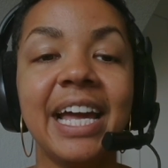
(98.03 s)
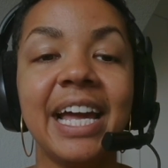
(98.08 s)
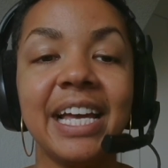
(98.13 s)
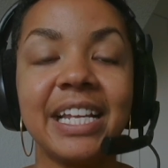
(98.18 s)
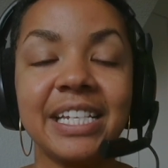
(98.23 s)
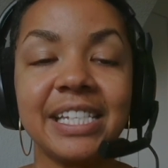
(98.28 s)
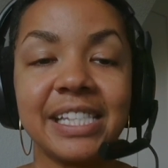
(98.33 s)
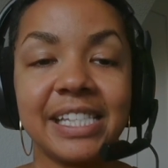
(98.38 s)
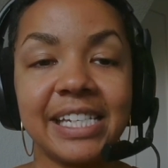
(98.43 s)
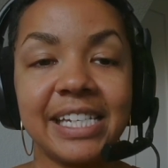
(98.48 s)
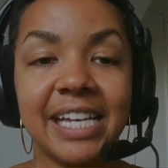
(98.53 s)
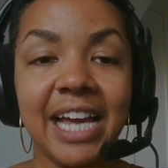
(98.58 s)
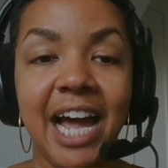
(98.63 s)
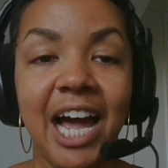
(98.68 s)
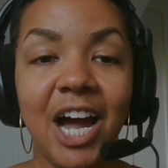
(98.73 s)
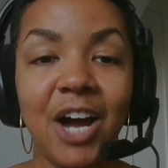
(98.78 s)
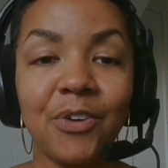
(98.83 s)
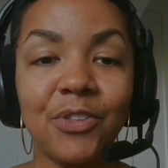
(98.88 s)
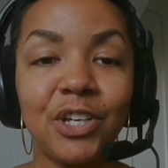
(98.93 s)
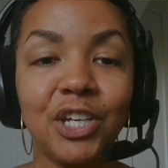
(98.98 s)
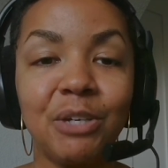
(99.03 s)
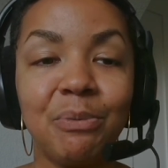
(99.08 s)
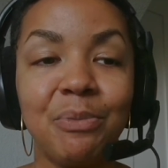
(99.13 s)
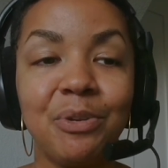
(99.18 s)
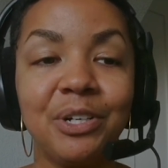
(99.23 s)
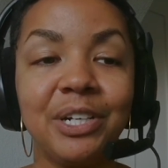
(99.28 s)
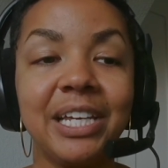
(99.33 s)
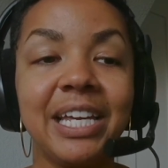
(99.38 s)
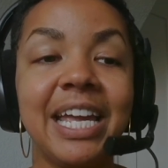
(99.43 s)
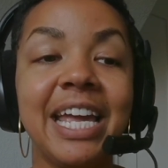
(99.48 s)
and to see how the
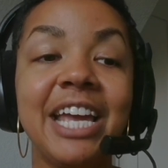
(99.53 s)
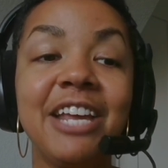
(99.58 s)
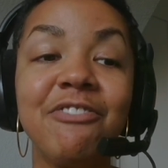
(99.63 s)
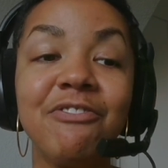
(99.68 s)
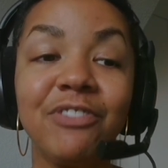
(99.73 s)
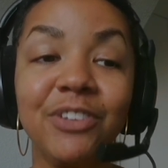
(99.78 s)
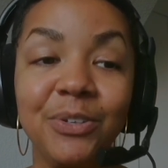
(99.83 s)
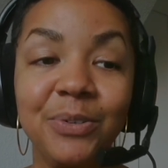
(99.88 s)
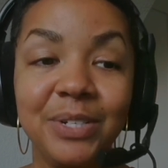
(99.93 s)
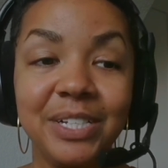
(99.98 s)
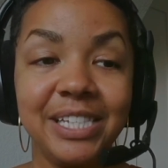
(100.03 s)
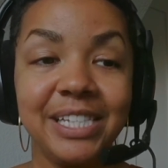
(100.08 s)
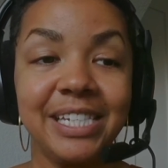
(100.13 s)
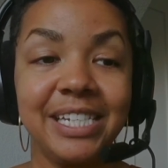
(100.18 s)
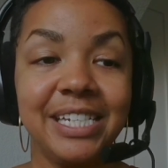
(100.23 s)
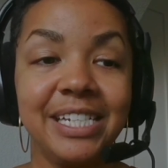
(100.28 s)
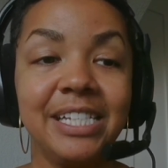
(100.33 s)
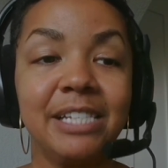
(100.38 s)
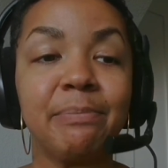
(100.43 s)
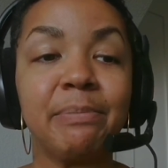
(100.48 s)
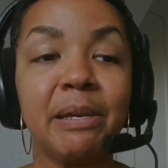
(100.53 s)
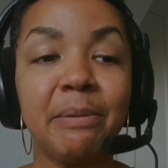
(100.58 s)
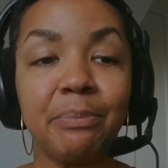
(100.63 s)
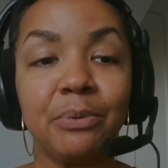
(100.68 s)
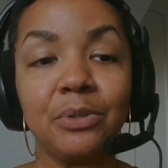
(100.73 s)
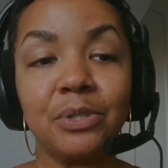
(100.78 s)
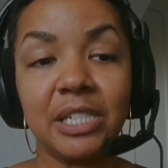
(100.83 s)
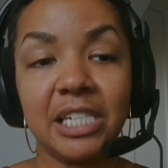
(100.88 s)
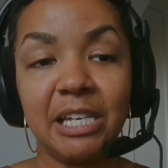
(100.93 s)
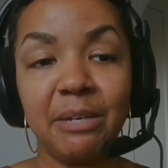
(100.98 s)
community influences
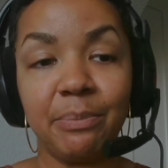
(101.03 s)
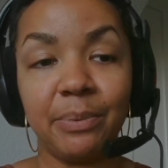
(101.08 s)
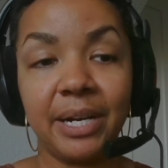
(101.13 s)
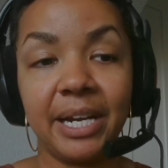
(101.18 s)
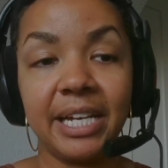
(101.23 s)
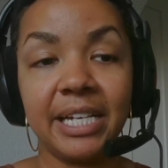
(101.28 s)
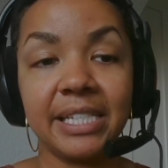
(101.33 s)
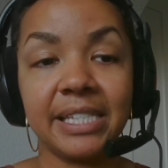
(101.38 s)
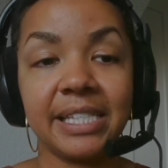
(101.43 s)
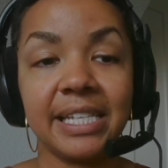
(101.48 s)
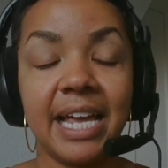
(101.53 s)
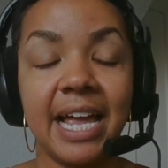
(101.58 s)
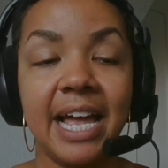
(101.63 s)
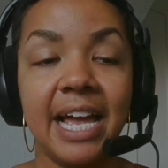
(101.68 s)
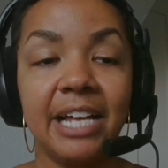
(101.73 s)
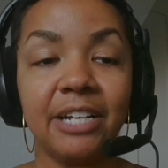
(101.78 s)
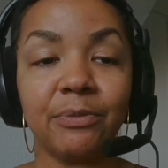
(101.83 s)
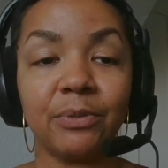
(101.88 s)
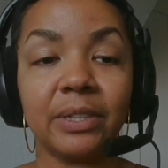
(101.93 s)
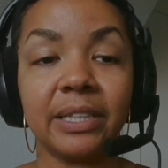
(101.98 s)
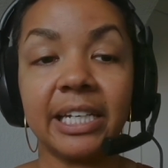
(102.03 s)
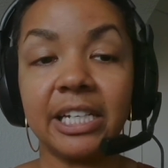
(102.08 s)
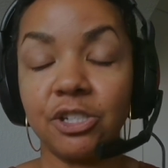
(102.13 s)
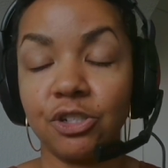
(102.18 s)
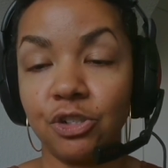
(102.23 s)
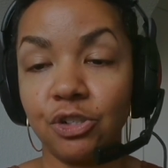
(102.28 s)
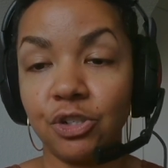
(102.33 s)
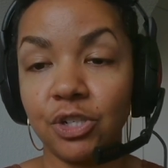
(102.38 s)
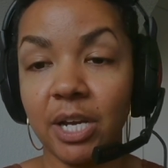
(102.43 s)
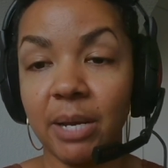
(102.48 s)
people's tea breaks and
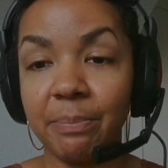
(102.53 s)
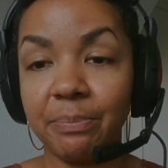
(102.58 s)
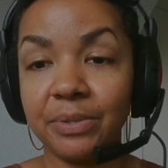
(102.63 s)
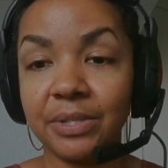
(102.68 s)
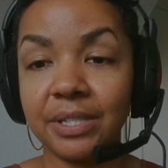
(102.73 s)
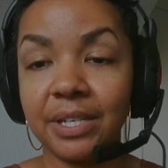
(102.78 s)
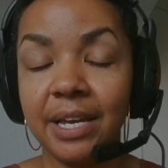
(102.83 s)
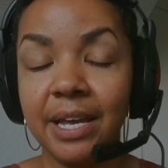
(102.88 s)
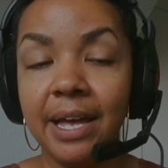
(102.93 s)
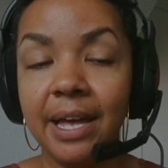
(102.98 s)
relationships